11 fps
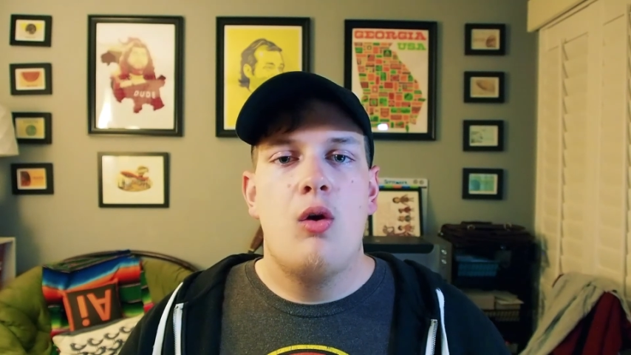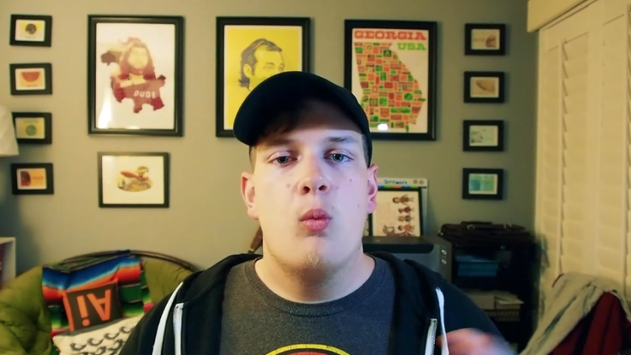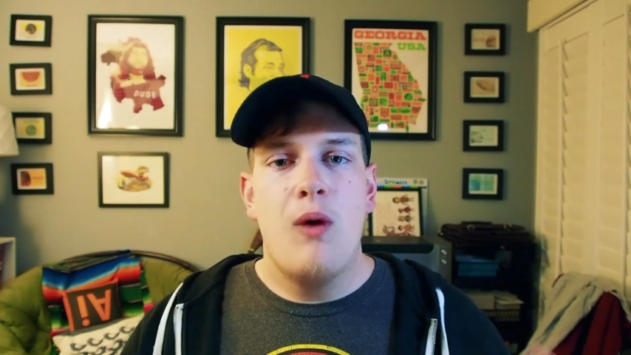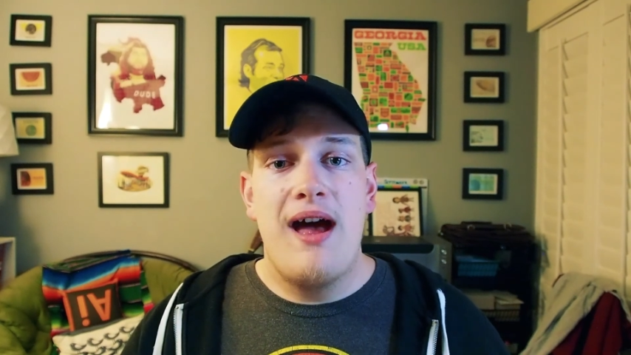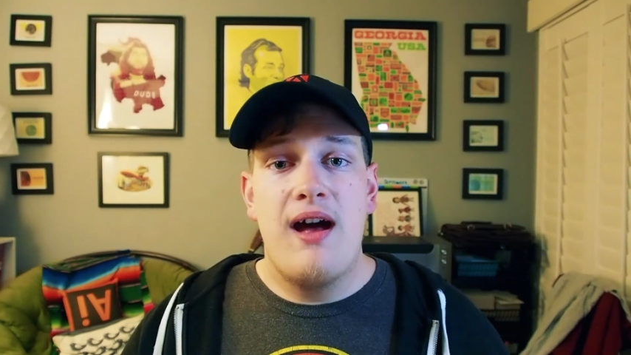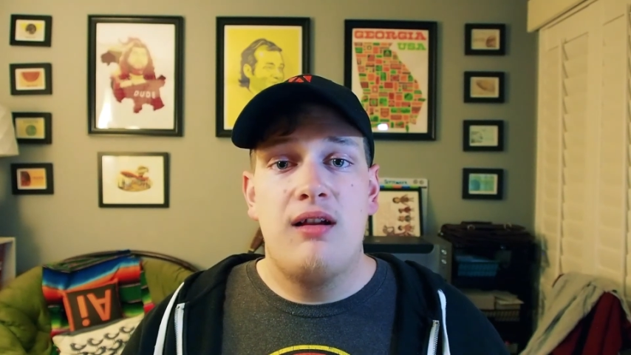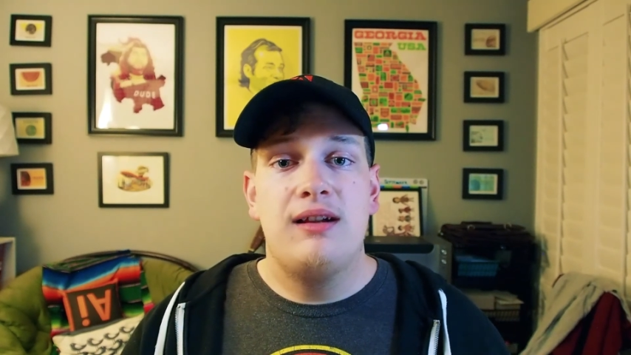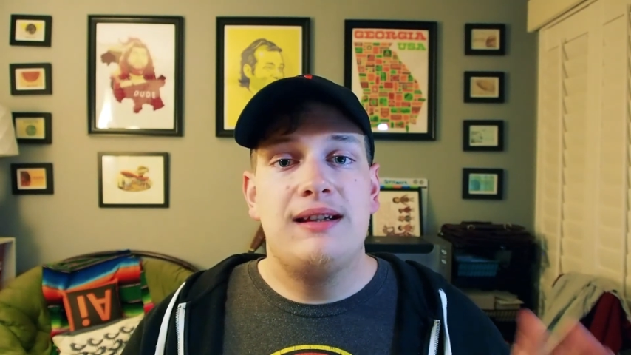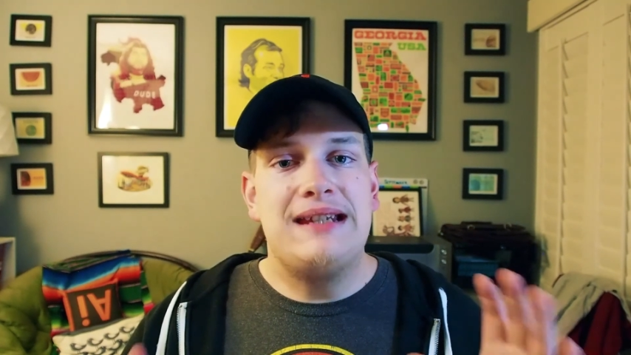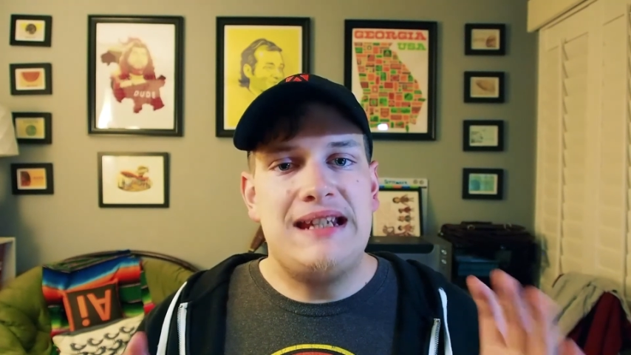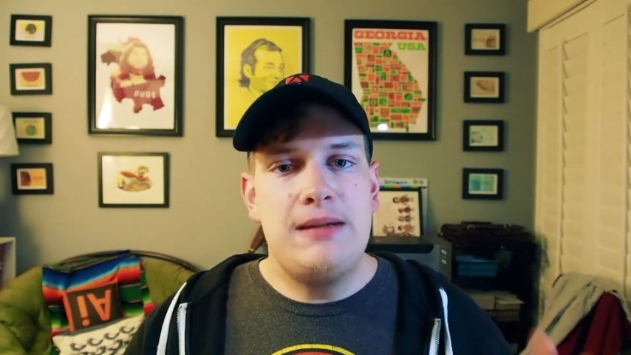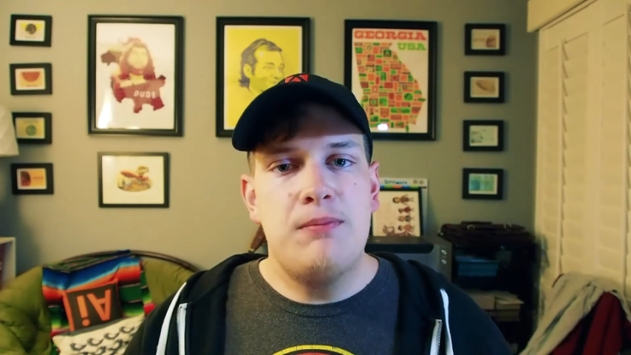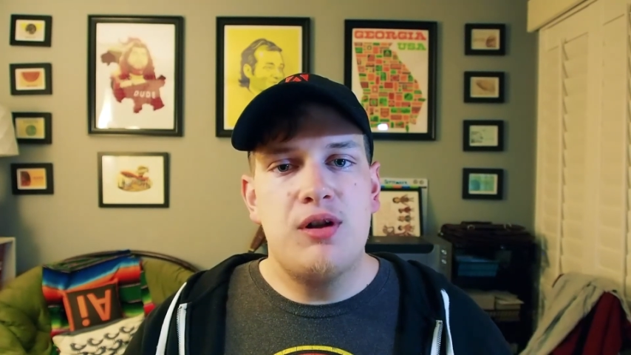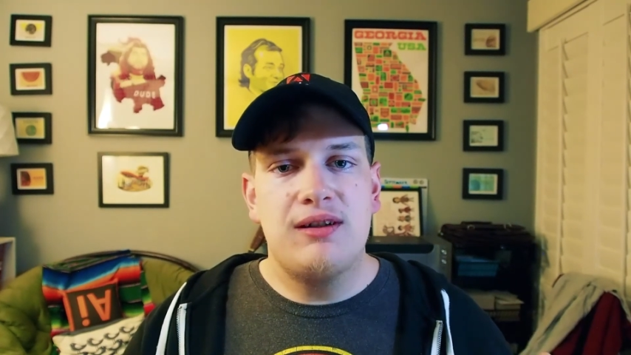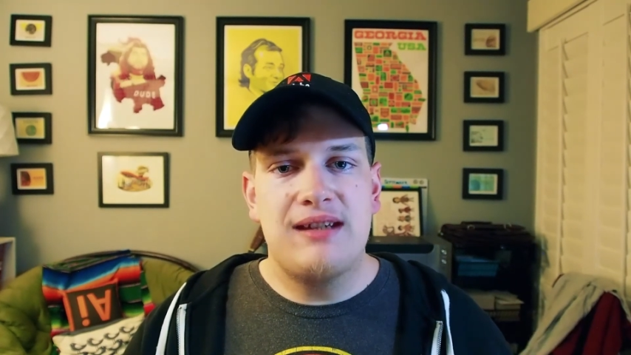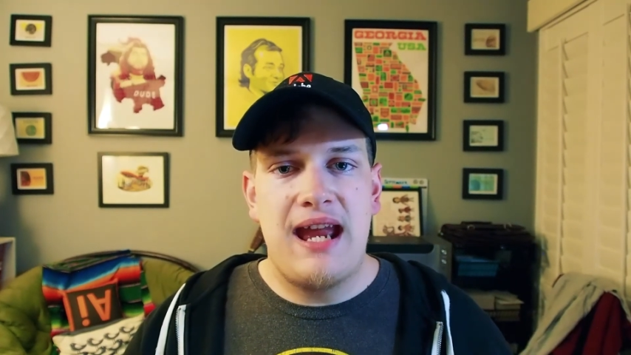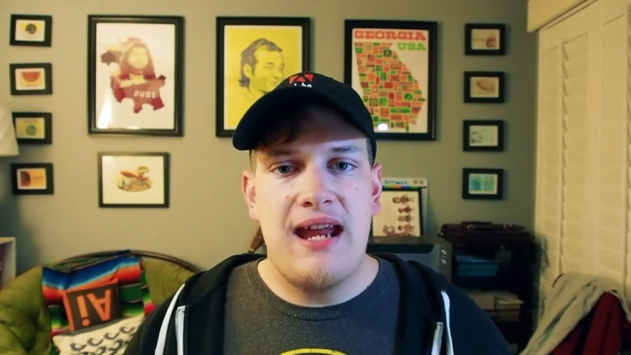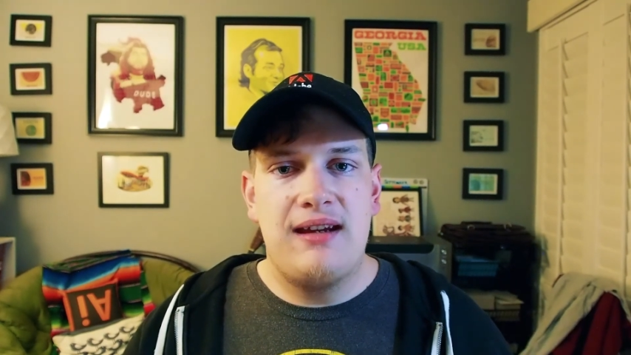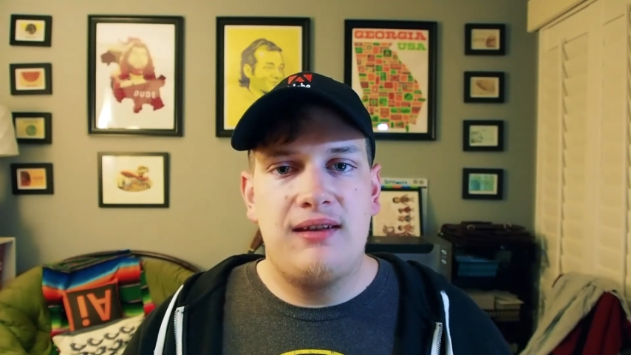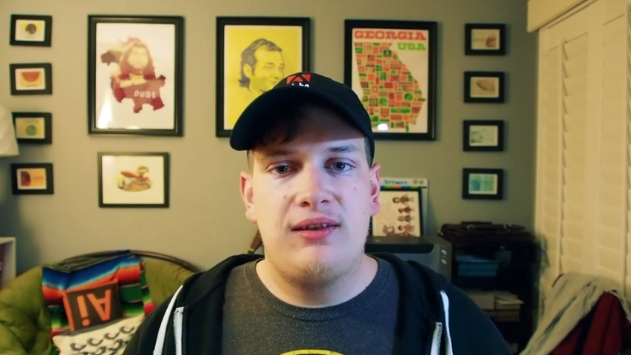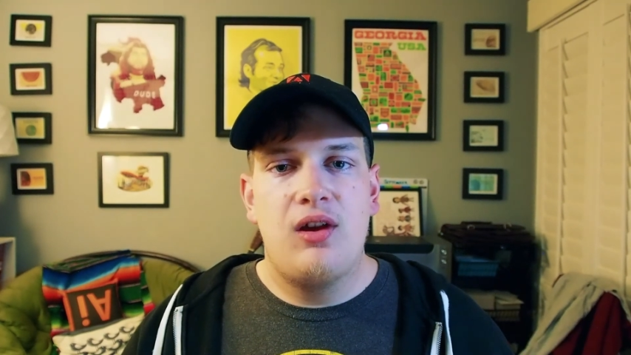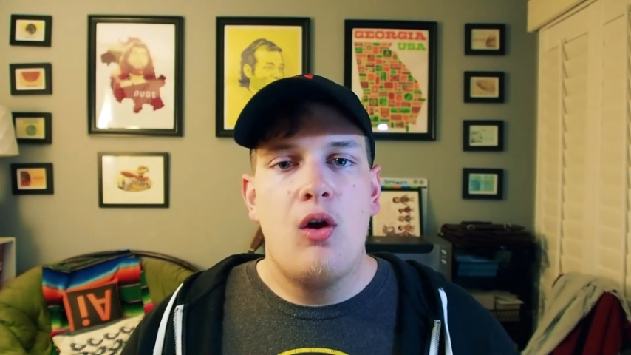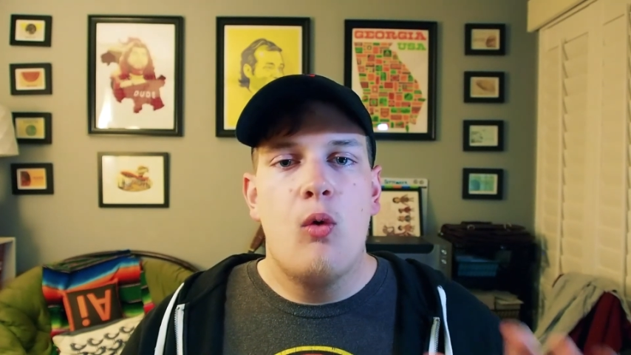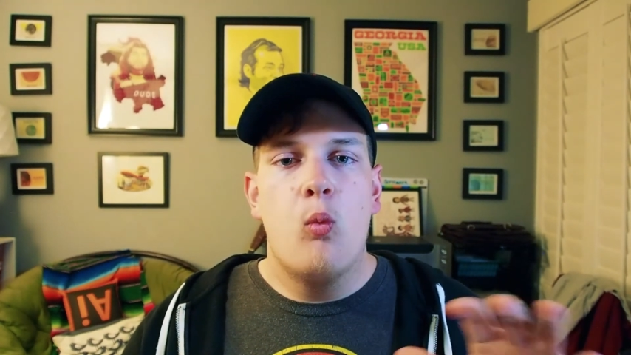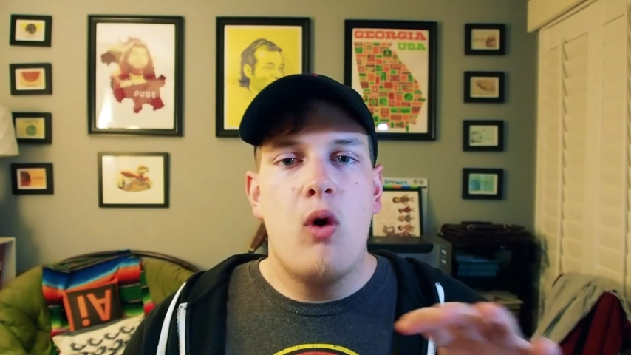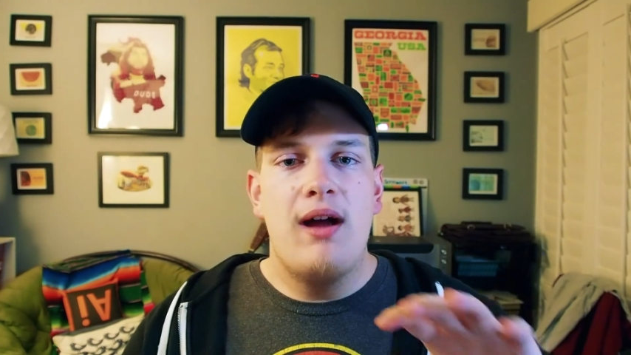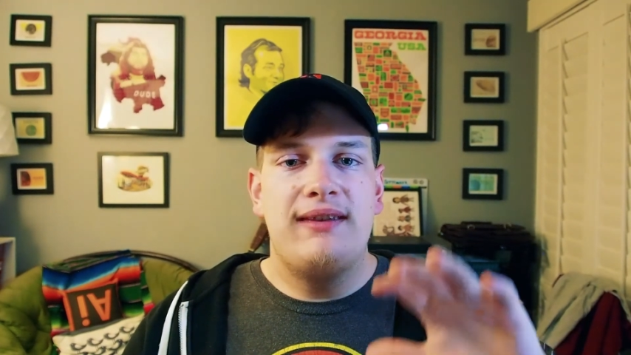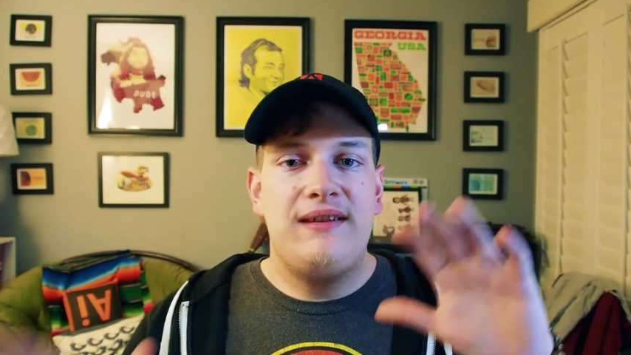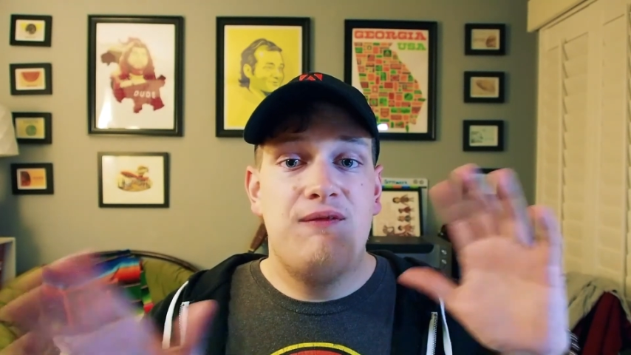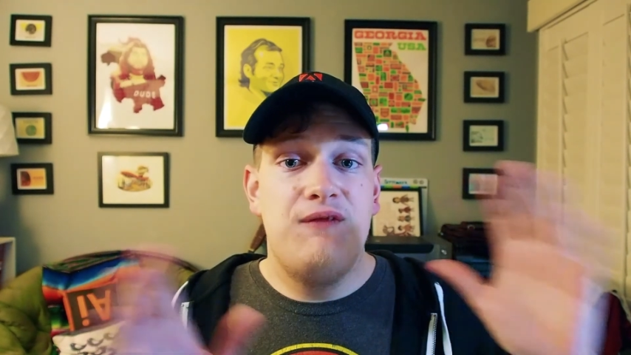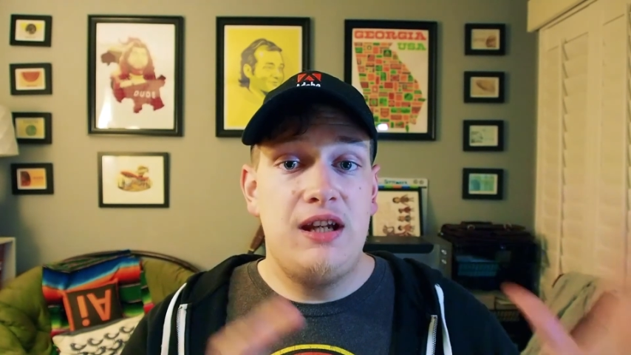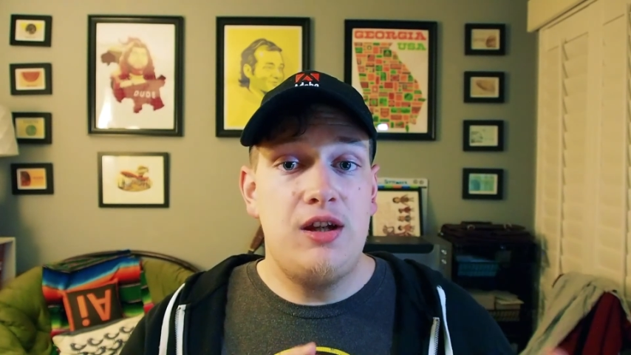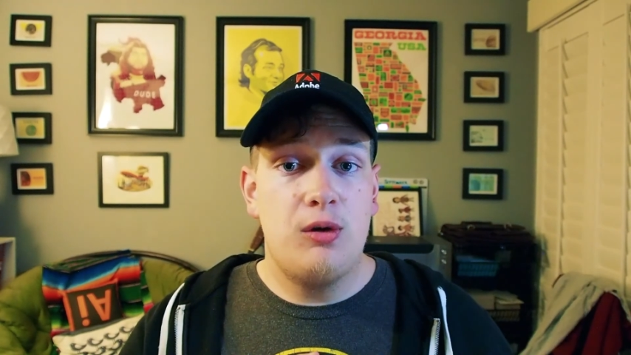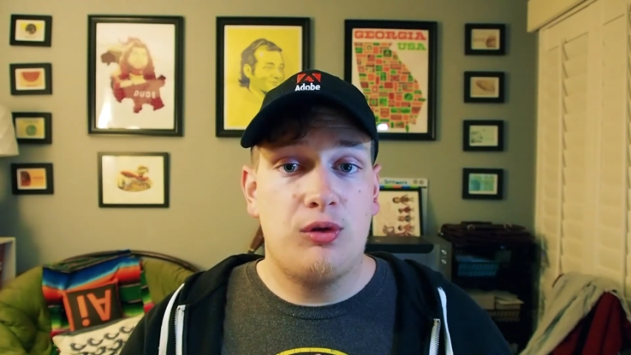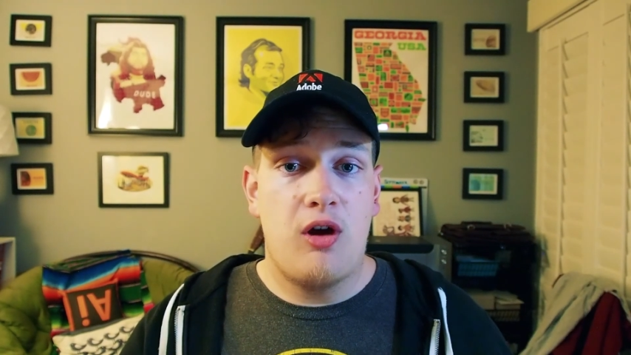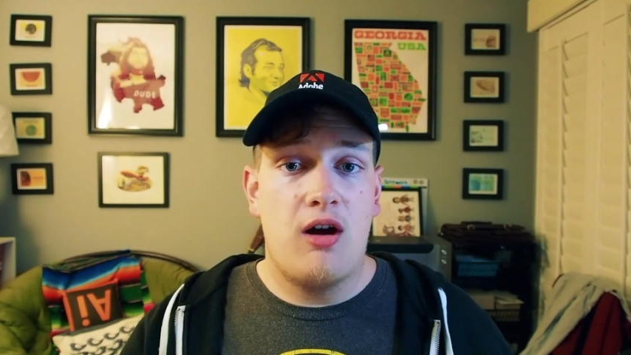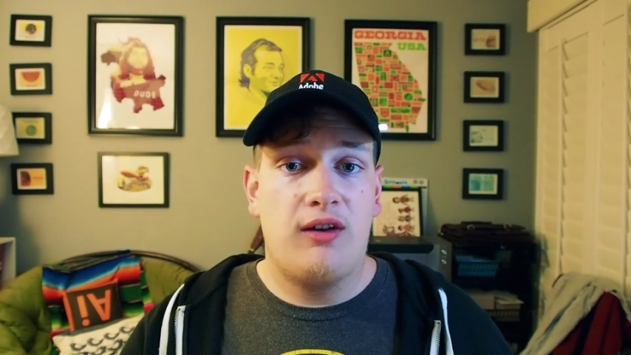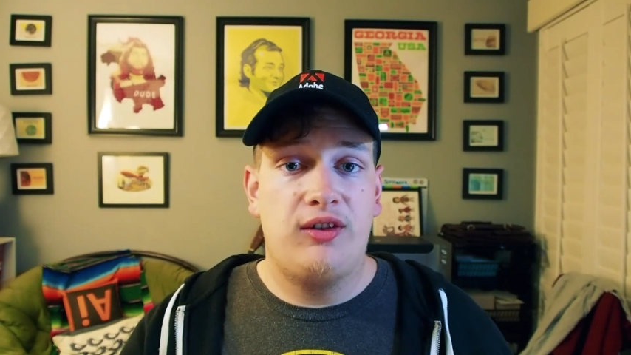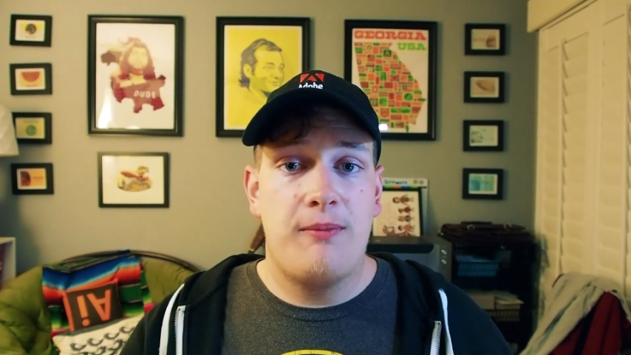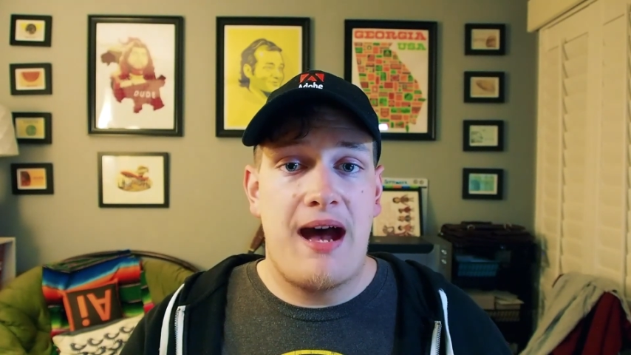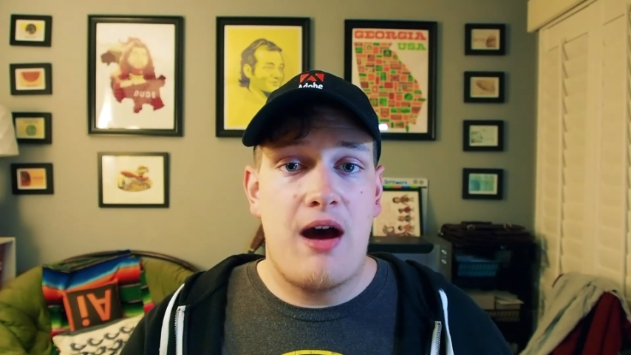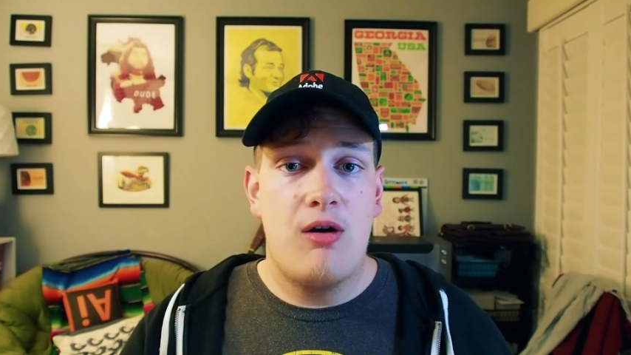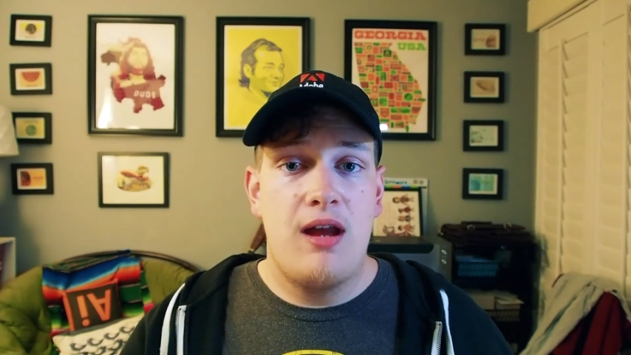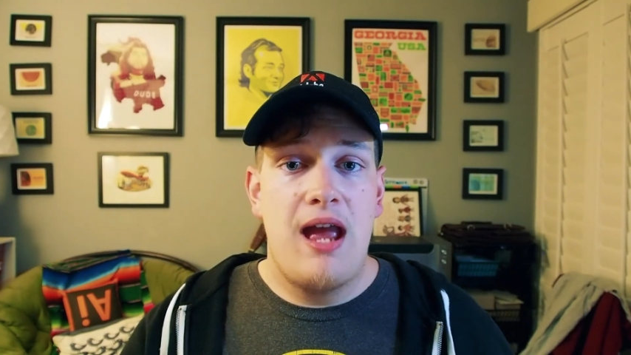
Well, the ebook takes what the video talks about